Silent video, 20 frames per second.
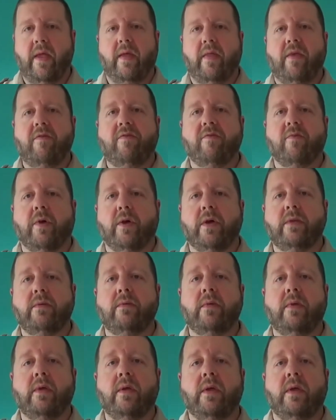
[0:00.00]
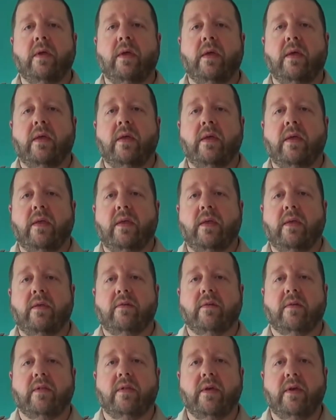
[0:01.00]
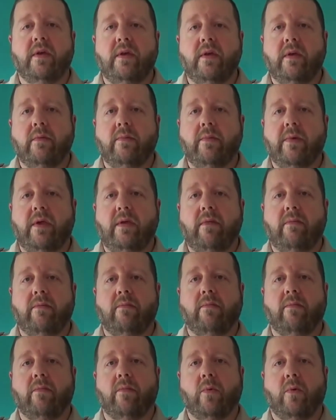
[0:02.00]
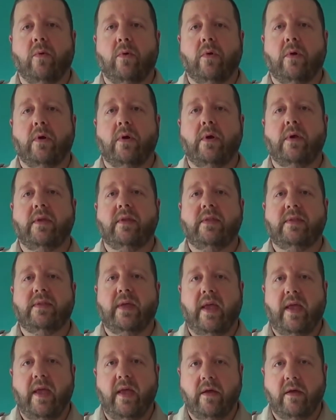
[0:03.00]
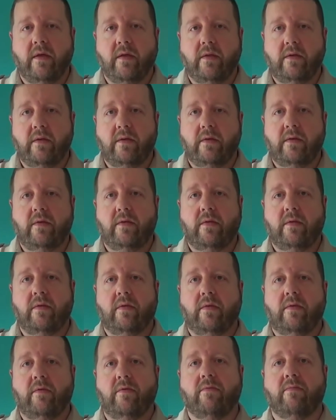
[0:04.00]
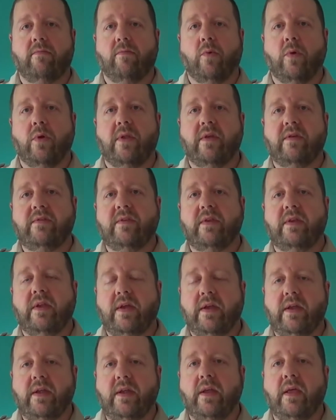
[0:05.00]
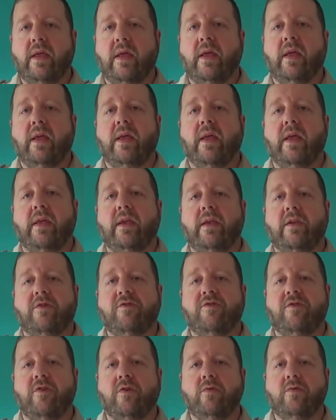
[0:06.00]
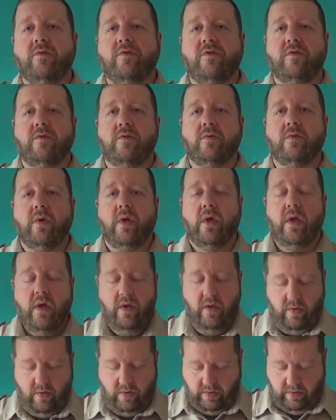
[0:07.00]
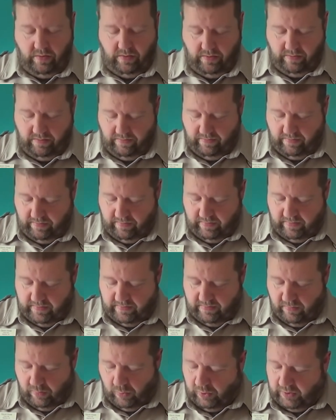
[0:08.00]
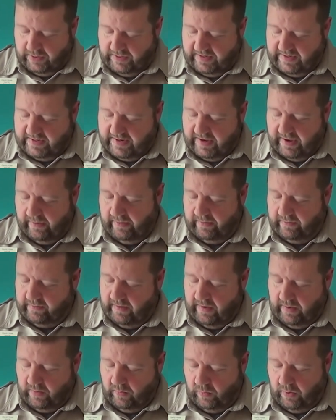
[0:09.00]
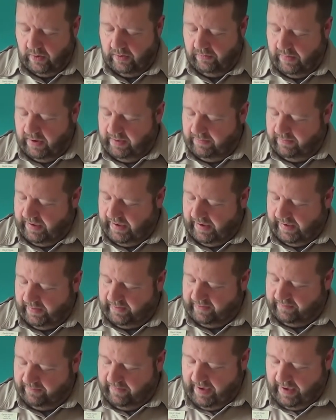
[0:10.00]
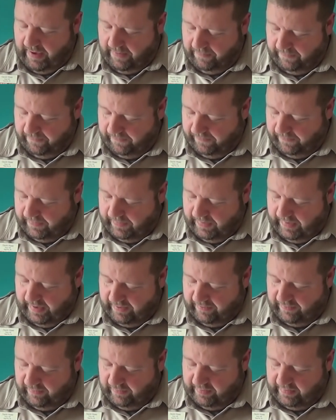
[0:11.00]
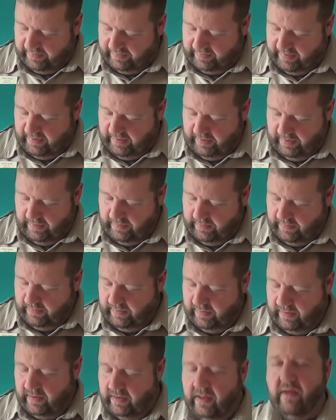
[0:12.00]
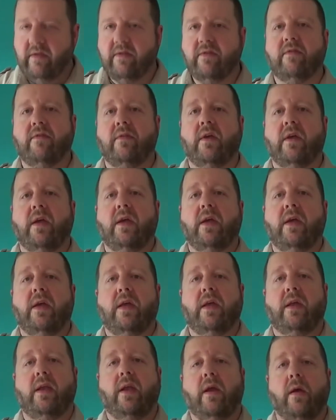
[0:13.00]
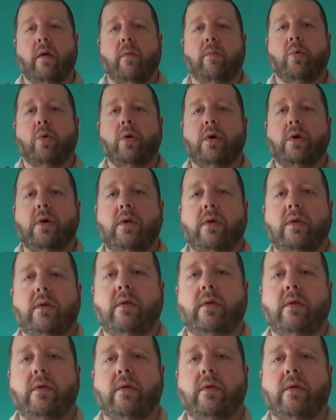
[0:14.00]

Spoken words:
This one is a little bit more entailed. There's more listed in it, and it shows you more details on what might be on this map. As you can see, it lists an airport,